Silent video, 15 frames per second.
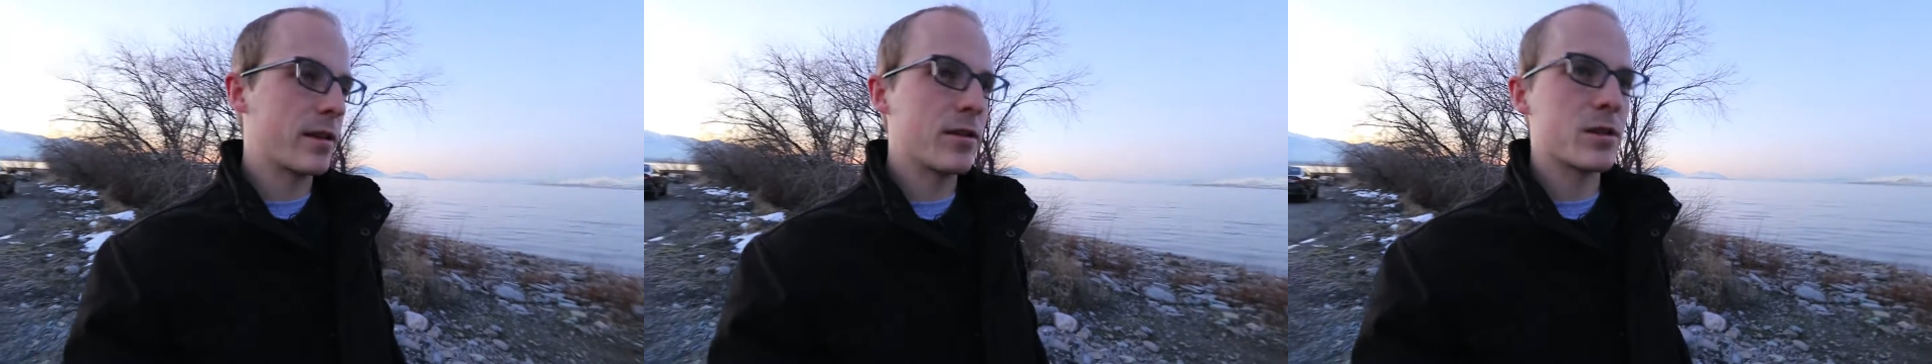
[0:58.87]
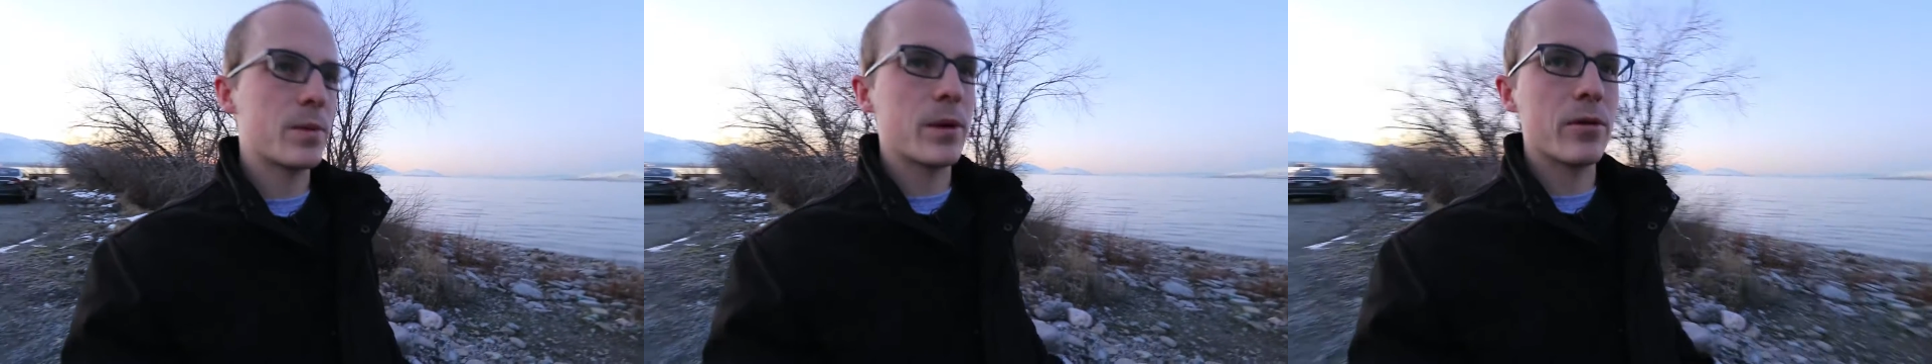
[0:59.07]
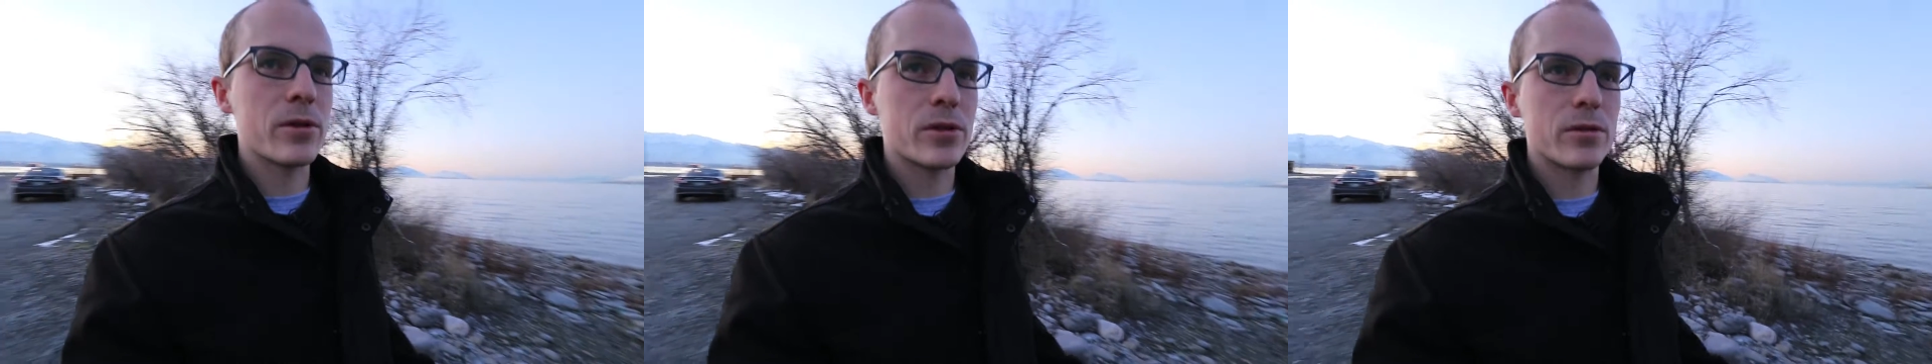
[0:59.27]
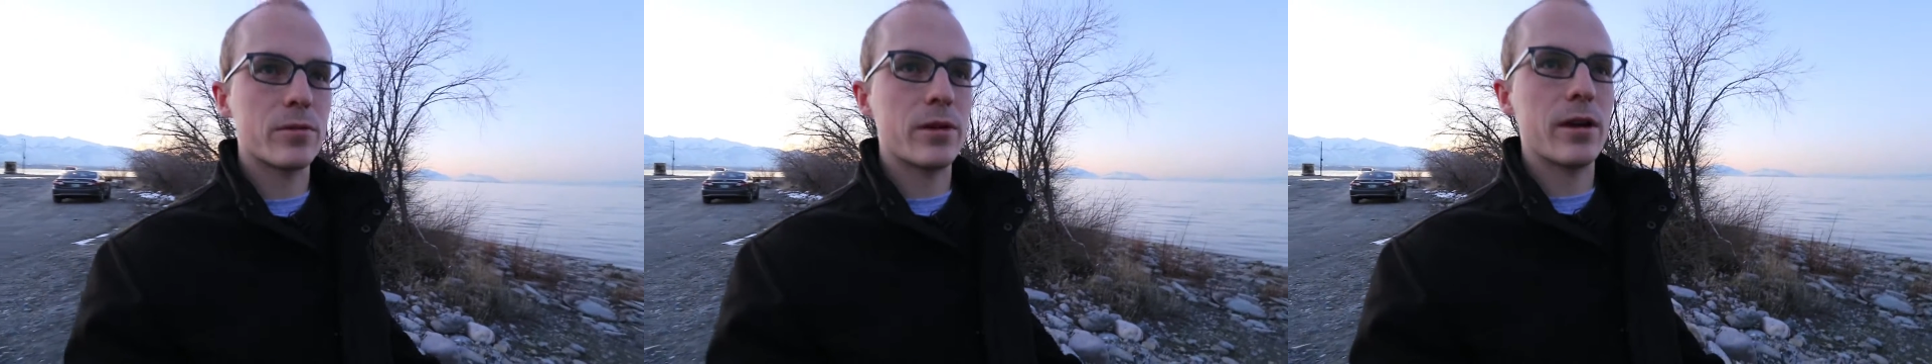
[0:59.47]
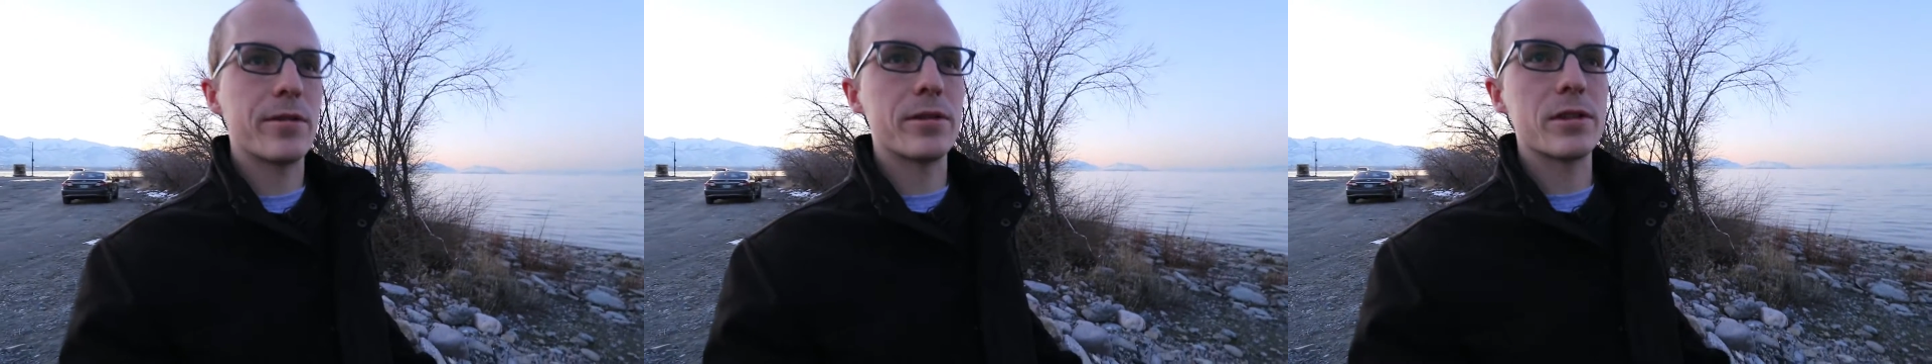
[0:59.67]
That was my original
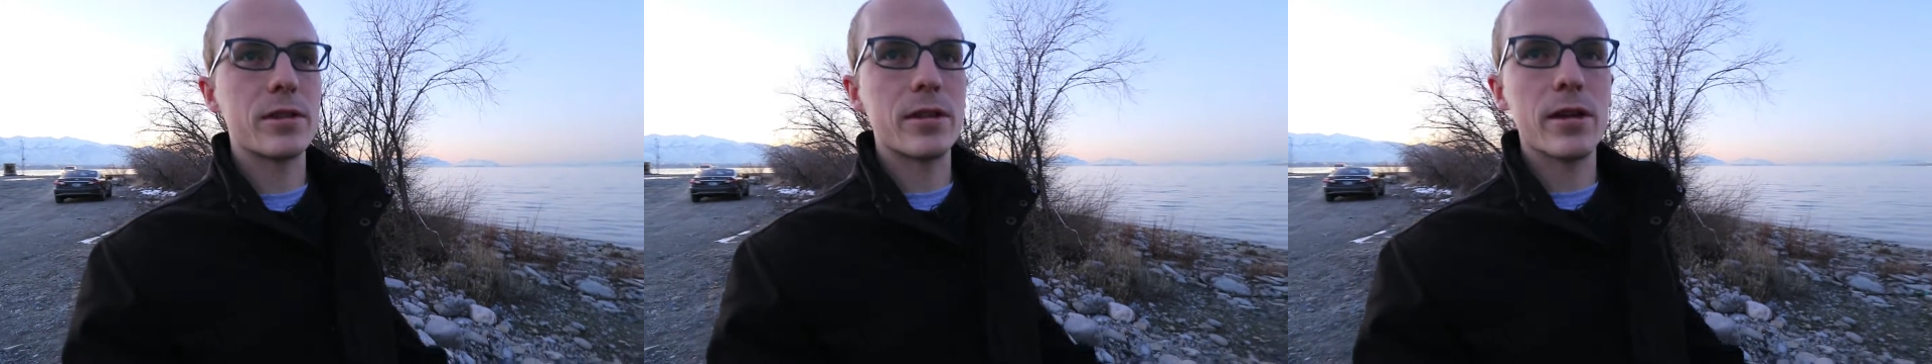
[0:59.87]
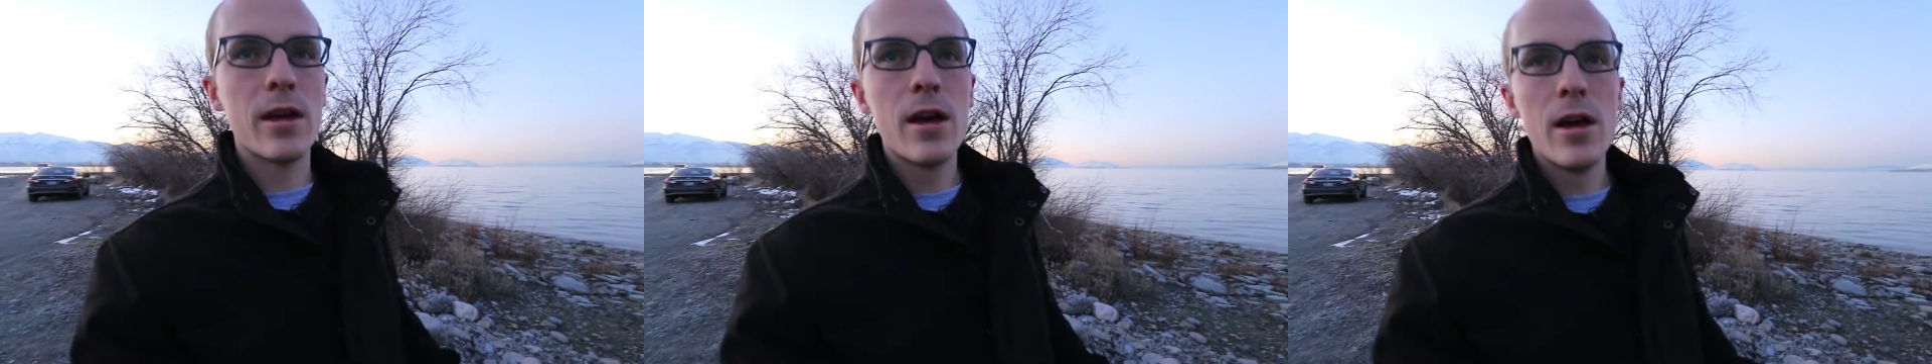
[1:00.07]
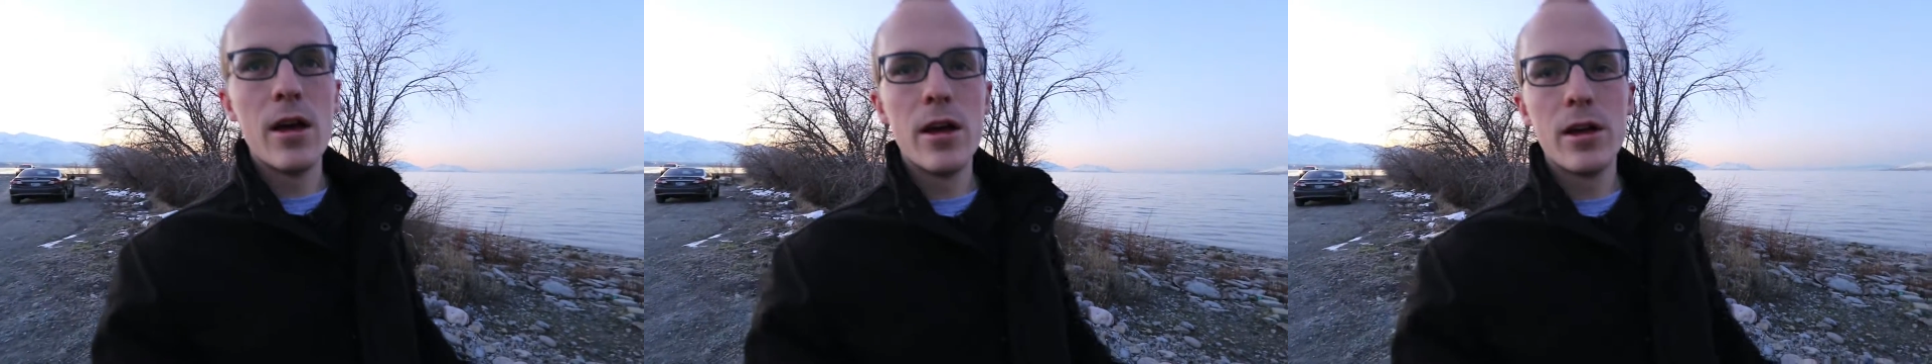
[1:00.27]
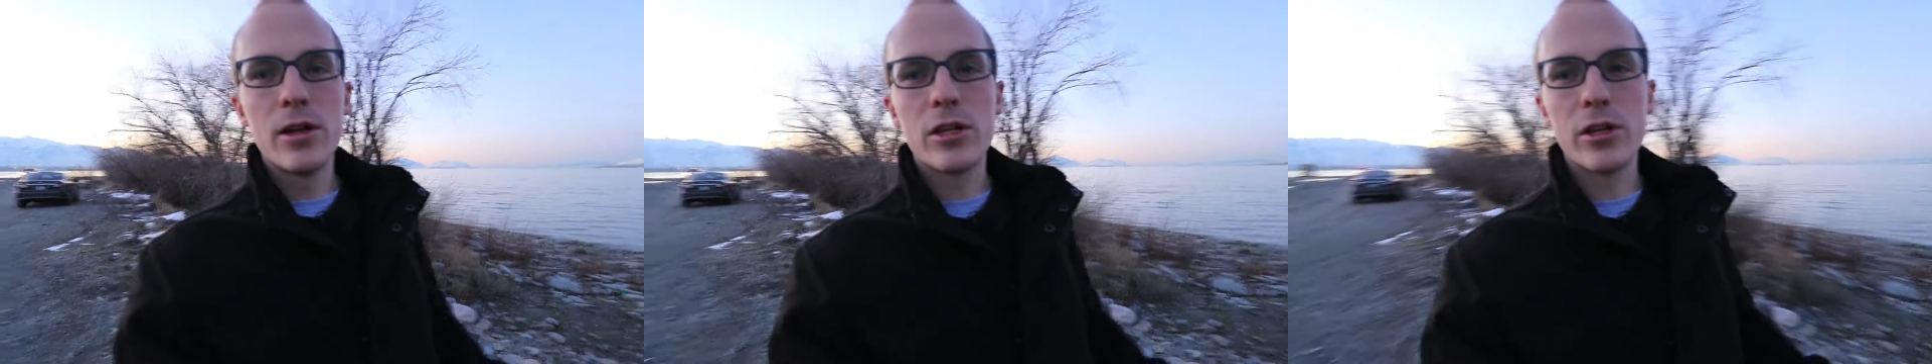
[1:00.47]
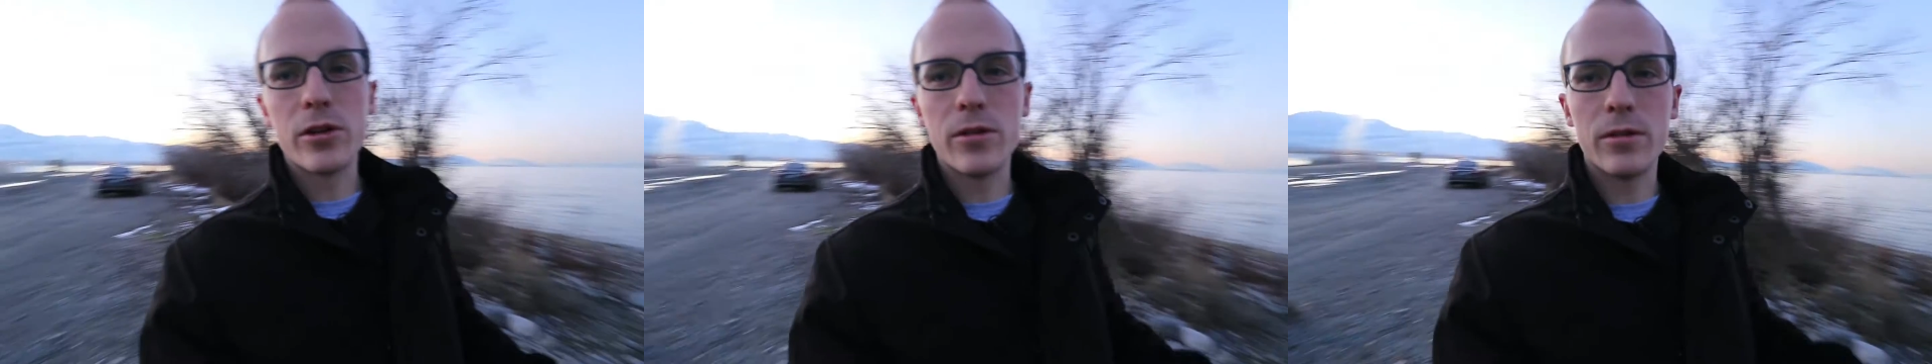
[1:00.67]
plan, was to
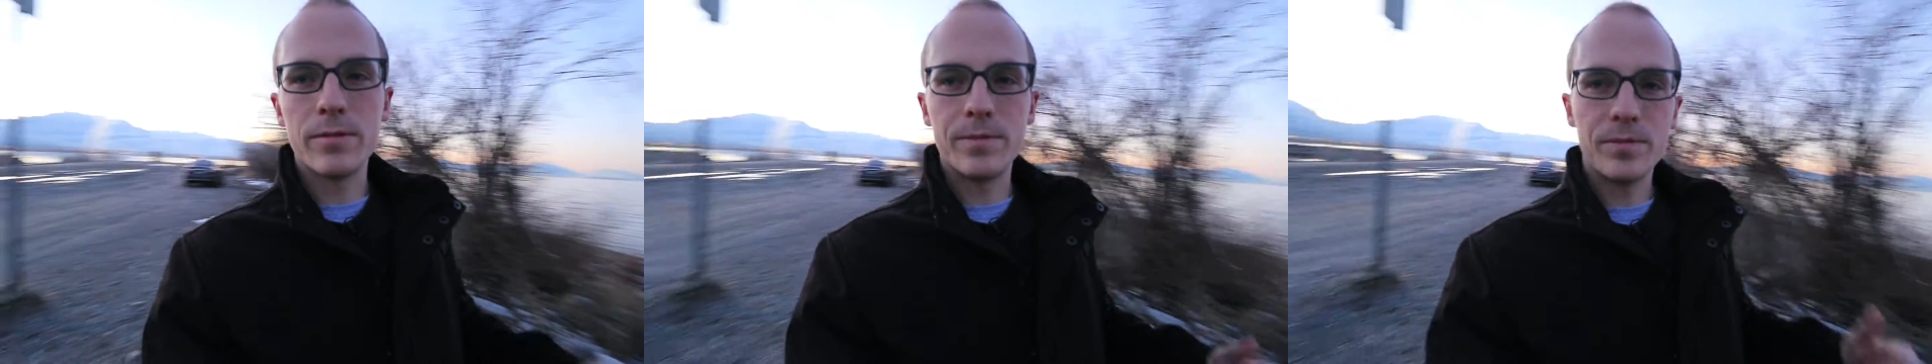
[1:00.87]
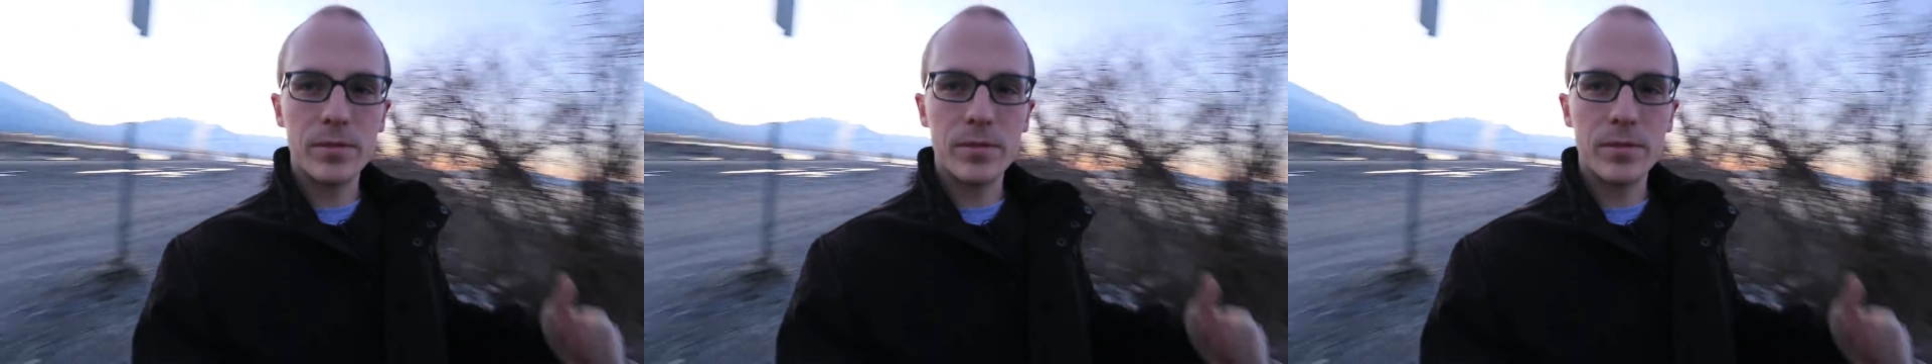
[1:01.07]
shoot